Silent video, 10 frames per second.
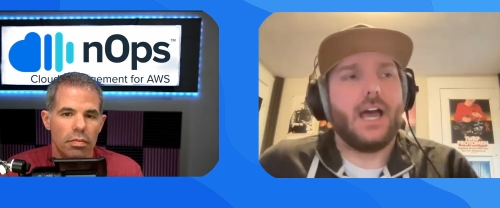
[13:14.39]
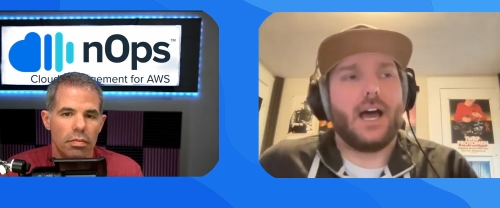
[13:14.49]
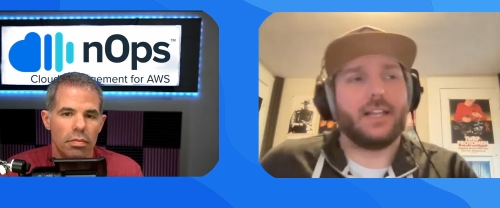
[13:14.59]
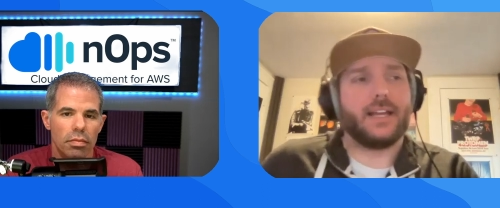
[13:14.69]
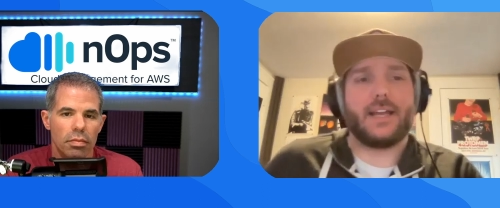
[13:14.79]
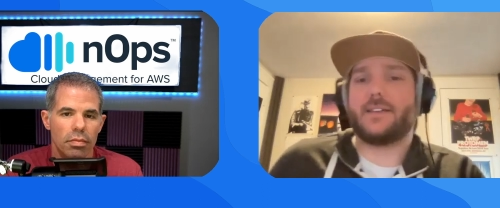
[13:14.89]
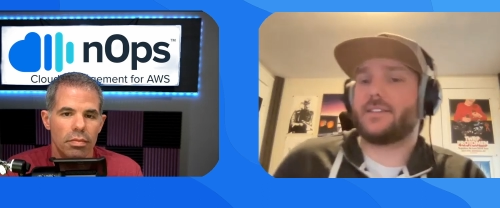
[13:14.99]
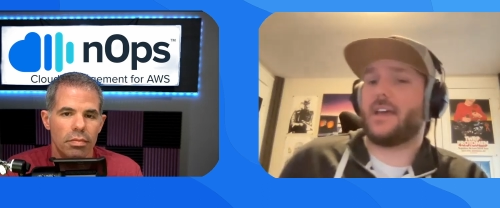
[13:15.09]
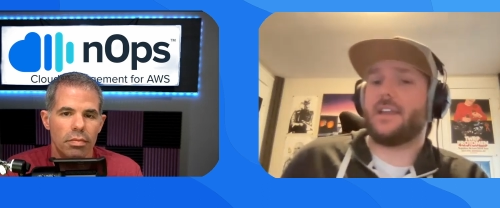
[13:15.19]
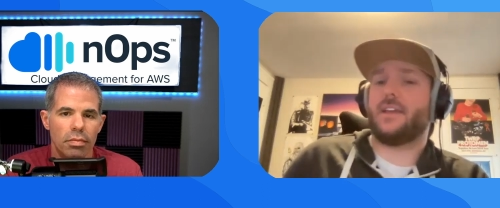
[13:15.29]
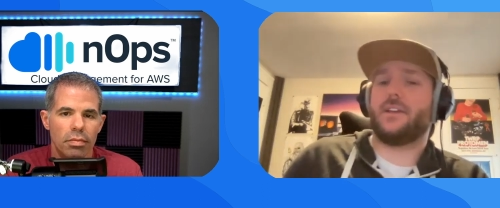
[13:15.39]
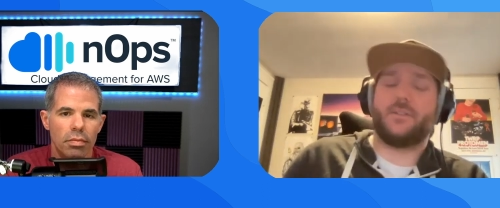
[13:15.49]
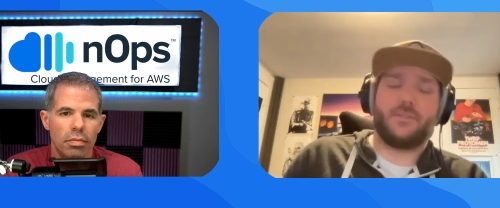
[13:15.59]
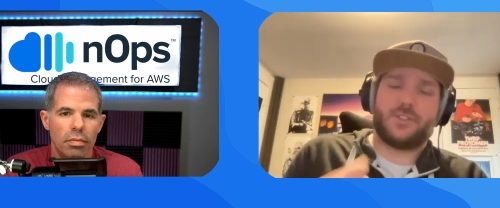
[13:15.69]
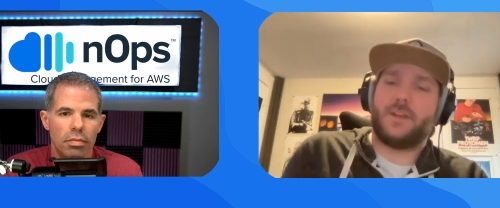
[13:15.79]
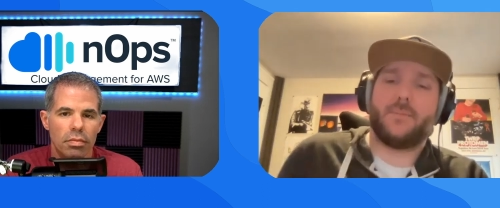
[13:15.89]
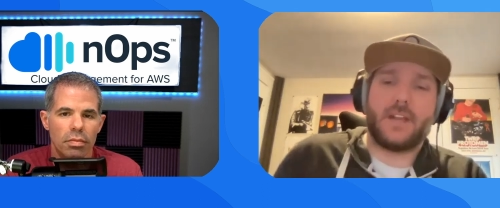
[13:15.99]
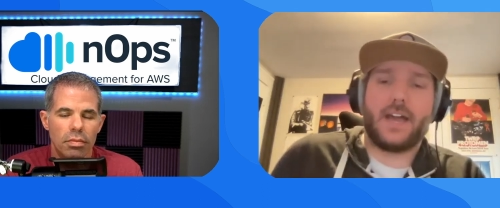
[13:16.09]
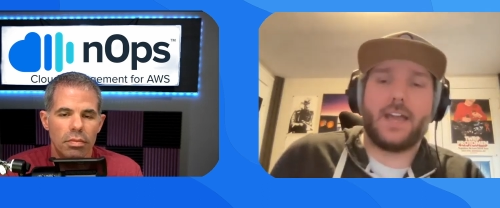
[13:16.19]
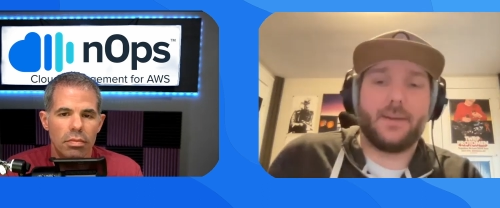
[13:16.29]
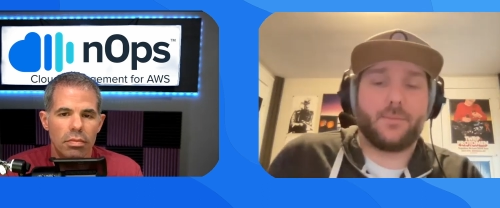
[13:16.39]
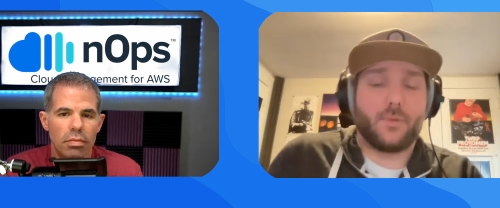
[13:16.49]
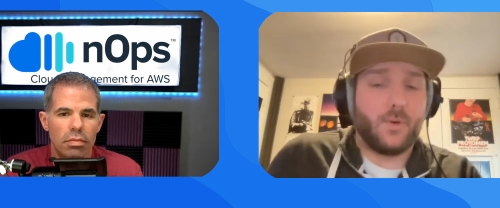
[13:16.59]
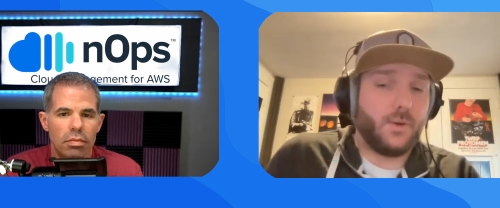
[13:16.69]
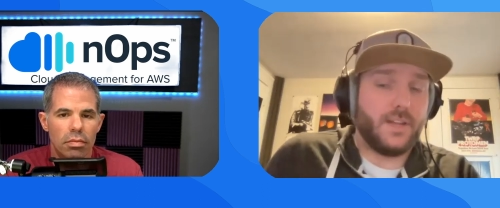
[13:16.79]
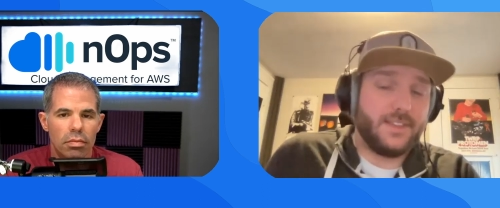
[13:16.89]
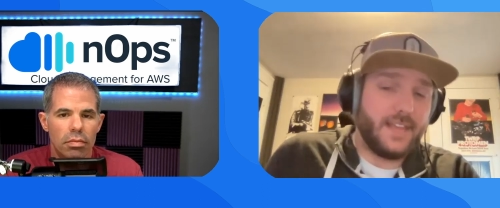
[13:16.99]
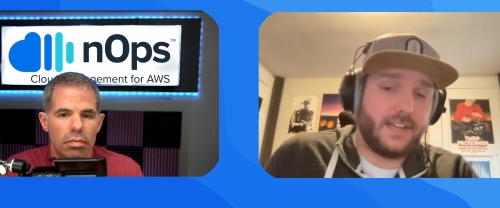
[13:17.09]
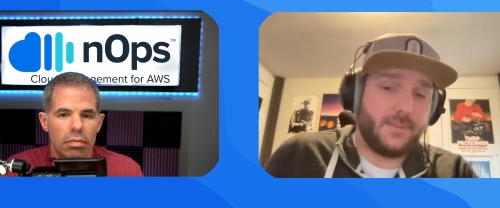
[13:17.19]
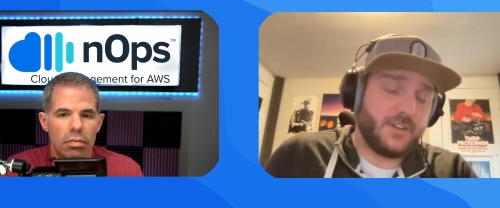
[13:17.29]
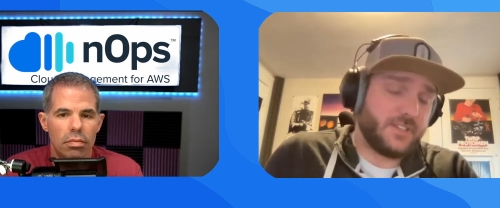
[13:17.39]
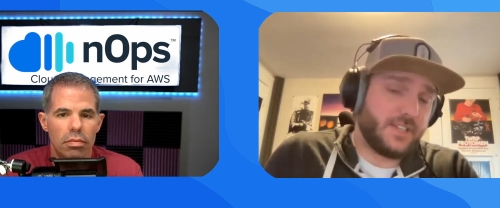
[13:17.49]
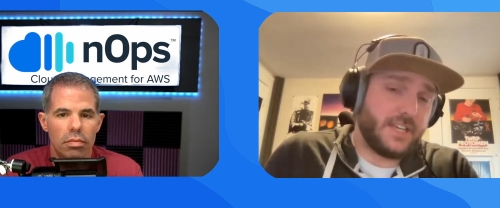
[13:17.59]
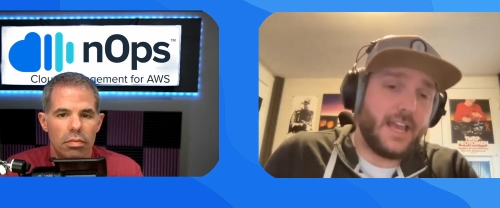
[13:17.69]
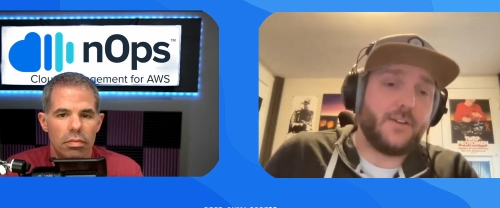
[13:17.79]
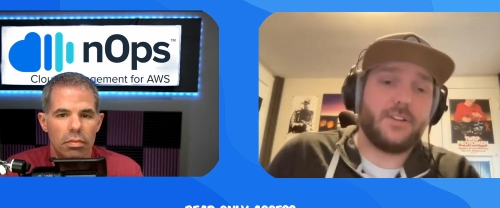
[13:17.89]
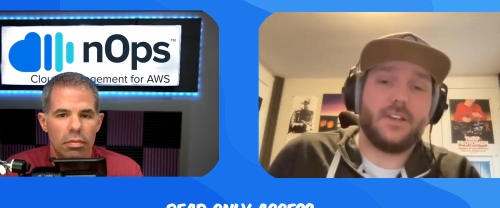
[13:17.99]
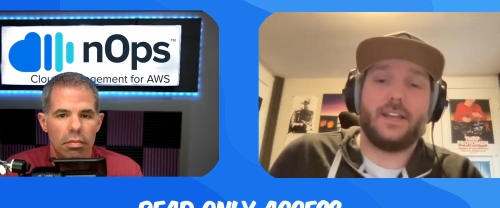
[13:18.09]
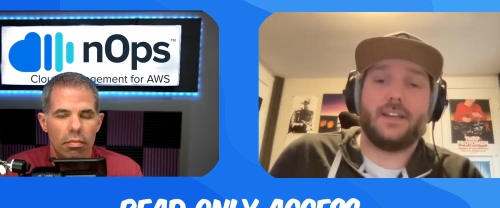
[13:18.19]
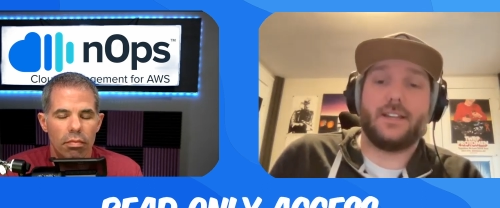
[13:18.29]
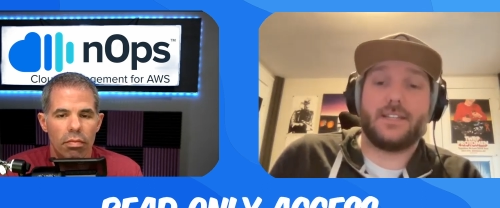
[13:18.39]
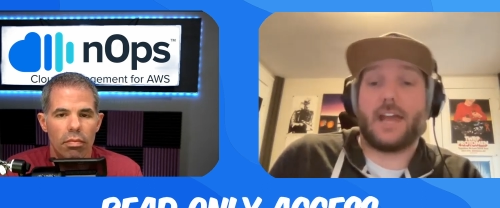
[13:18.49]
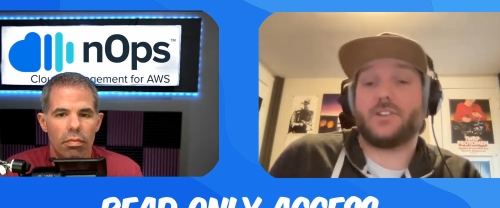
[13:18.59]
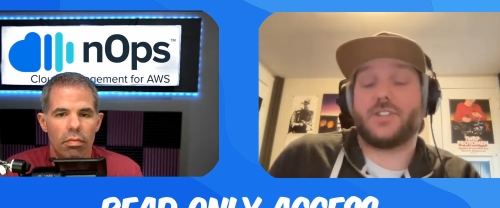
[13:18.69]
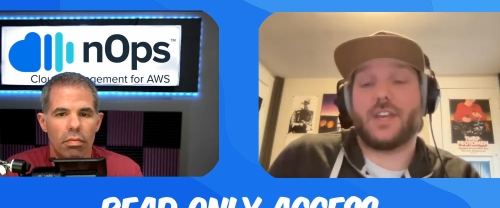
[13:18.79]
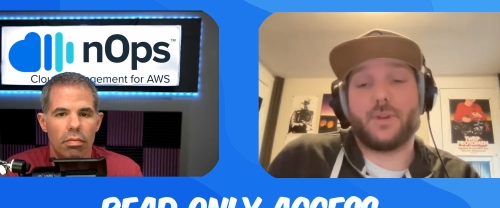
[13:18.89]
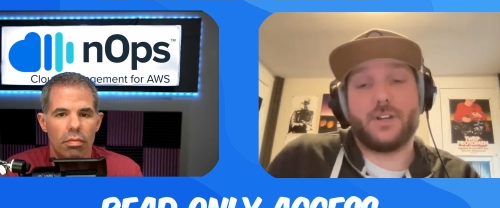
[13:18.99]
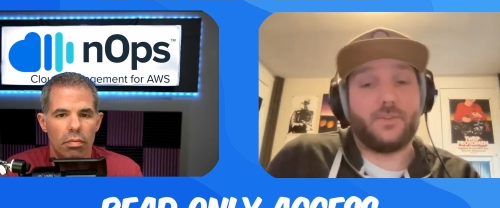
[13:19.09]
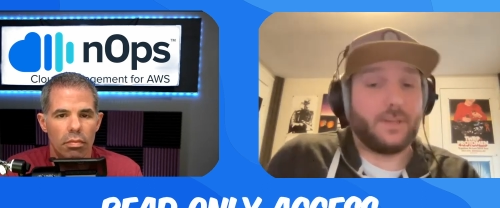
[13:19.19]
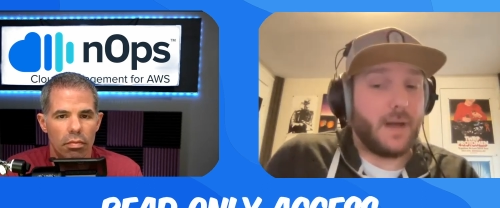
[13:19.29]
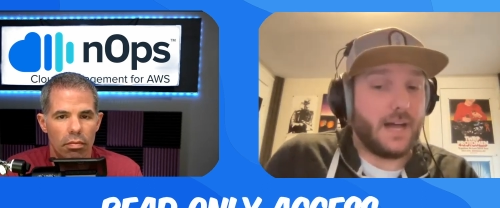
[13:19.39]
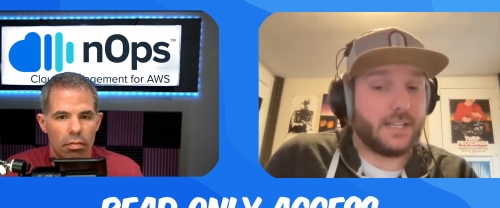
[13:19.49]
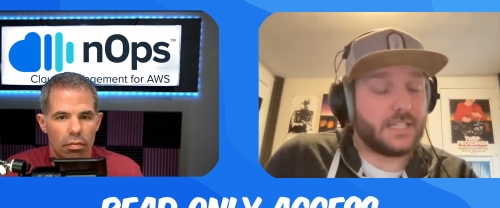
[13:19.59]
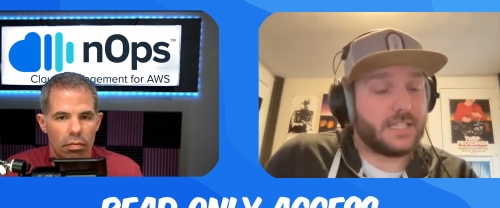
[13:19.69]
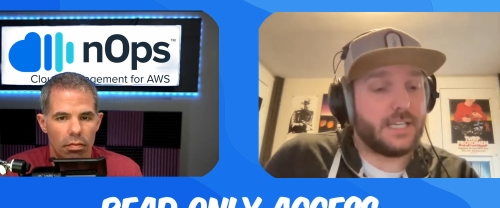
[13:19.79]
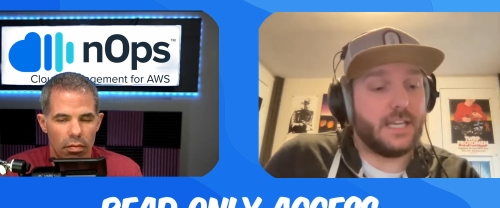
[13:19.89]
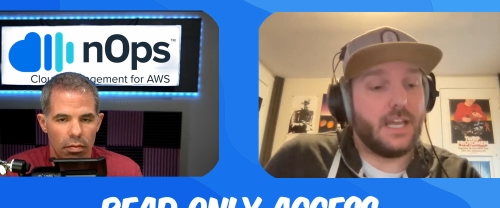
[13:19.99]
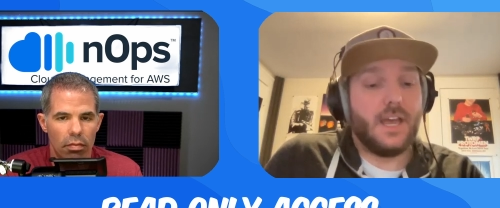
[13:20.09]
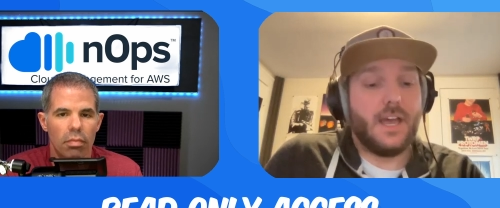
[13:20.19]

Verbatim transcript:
Speaker 1: Uh, like I said, it, will spin up an IAM role in the AWS account. It attaches that read-only policy.